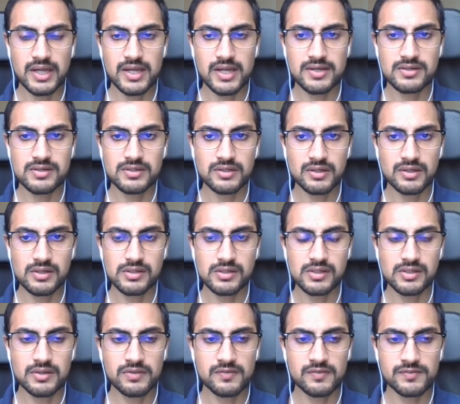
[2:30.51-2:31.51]
and
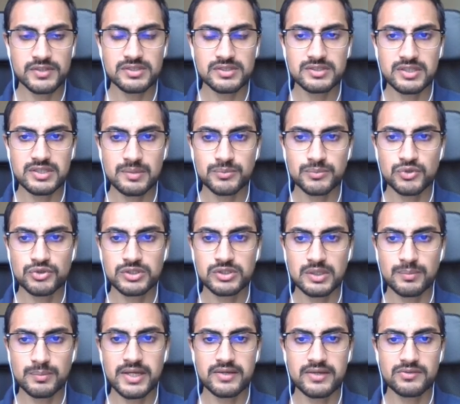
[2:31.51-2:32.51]
the first step to
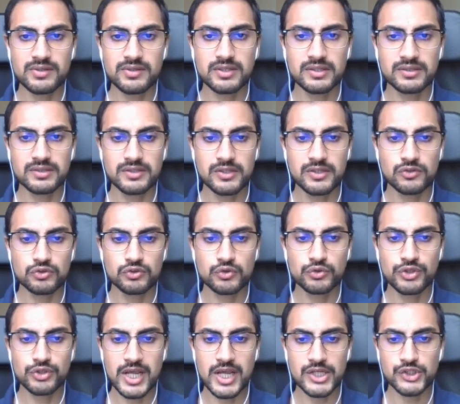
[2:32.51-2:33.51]
stabilizing it is to
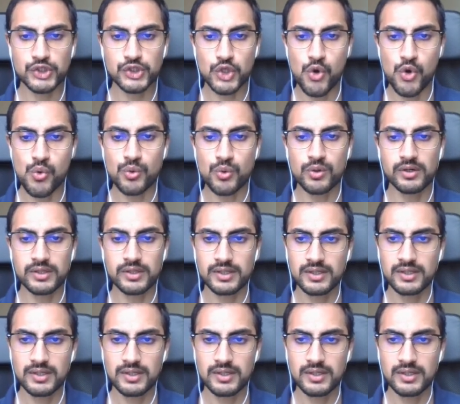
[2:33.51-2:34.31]
threshold